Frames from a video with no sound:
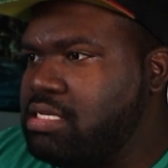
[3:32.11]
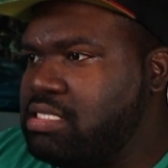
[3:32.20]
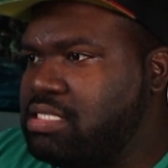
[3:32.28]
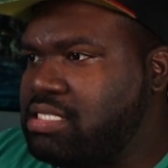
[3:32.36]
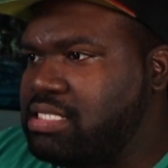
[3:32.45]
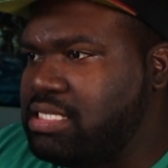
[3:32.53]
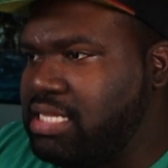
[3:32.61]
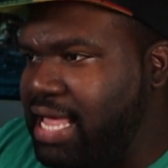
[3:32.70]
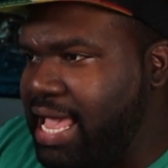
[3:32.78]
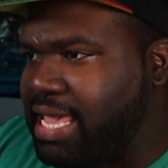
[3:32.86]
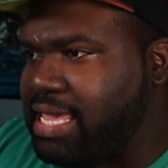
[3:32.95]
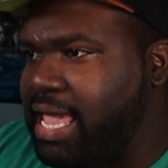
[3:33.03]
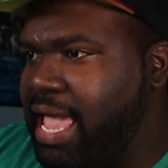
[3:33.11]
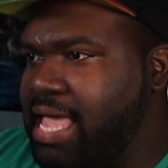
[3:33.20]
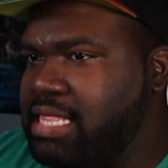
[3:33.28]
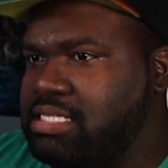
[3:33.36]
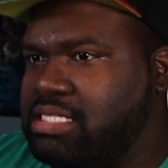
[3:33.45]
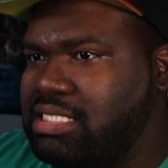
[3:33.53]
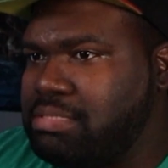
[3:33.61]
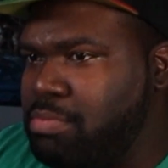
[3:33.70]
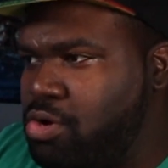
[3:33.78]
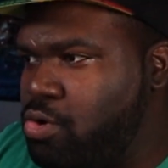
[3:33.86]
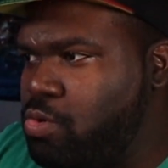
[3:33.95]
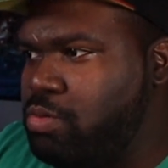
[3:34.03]
slick and
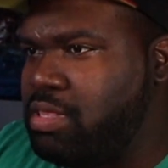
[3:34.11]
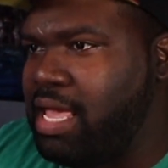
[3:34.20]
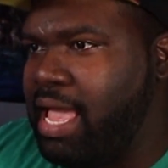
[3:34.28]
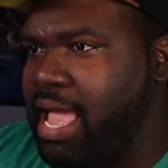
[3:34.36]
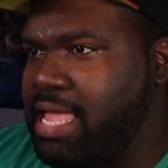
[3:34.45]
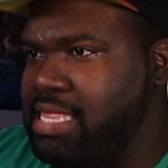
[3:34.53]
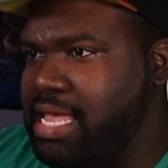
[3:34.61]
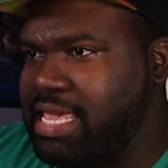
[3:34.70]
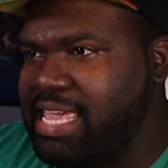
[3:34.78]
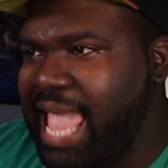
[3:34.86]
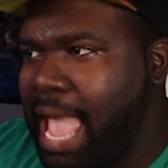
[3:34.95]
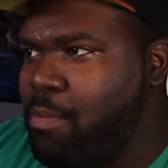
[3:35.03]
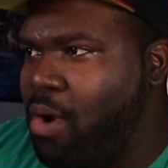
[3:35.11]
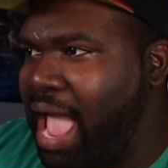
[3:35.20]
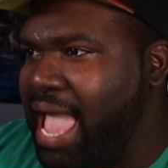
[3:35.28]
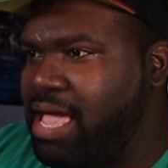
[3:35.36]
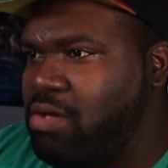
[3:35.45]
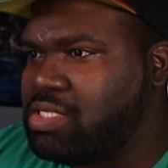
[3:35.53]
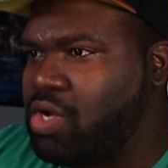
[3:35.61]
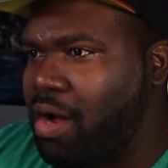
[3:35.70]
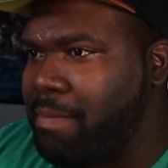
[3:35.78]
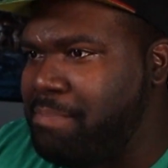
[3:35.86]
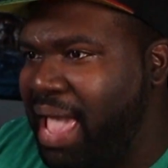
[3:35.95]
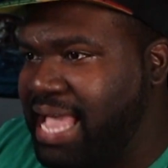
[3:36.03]
smooth, and the camera angles
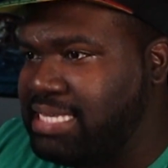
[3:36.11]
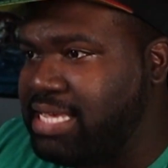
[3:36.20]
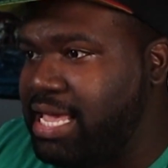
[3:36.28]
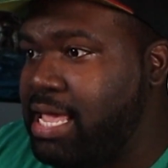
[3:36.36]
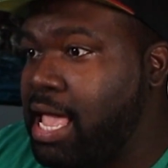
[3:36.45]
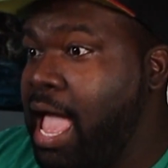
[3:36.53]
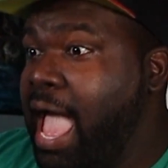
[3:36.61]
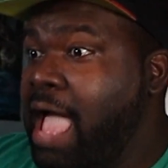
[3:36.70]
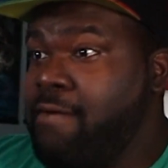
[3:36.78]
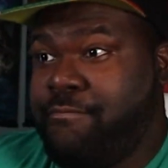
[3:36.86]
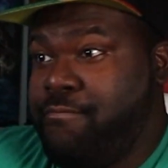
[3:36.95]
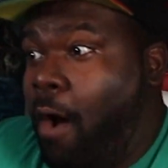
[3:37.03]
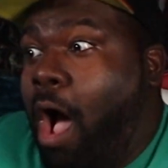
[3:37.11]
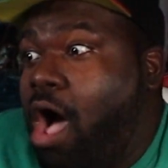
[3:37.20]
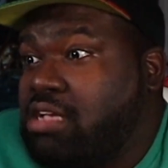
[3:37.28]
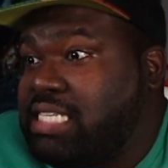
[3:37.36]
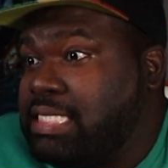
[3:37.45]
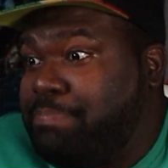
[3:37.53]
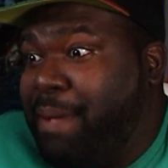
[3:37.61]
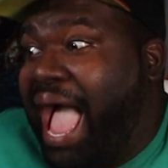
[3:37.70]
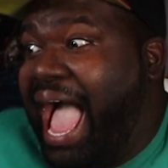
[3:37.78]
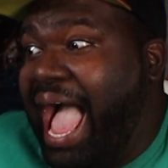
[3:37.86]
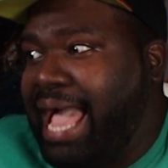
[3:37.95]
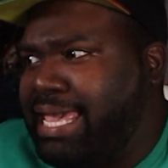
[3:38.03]
are amazing. Ross is
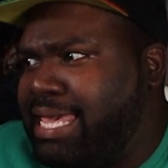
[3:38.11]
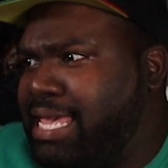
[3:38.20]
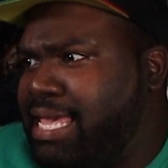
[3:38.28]
back!